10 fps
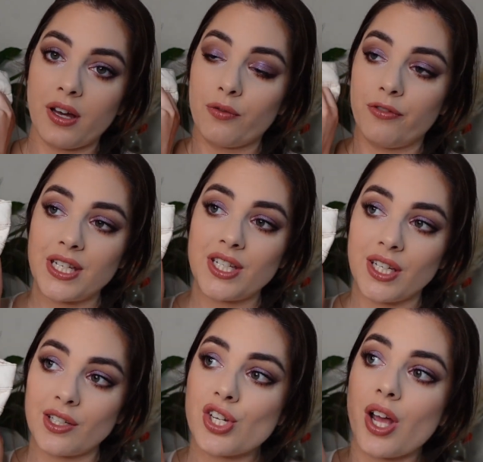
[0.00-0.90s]

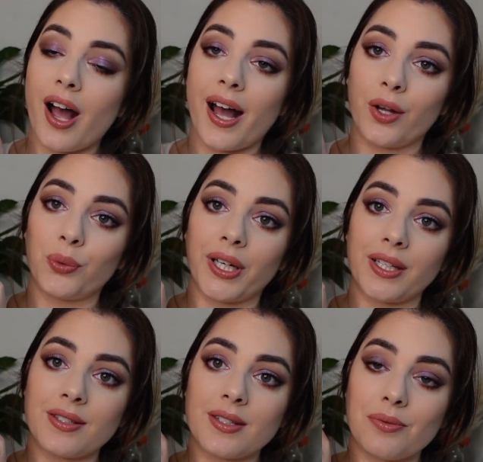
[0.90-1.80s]
vintage
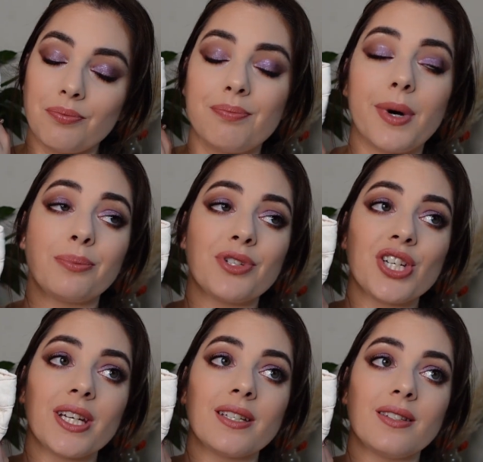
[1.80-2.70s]
high-waist mum
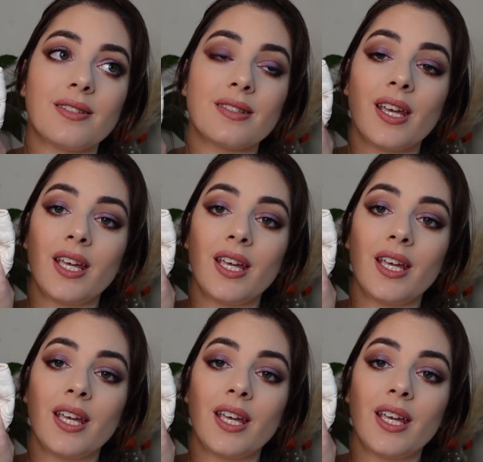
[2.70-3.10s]
jeans.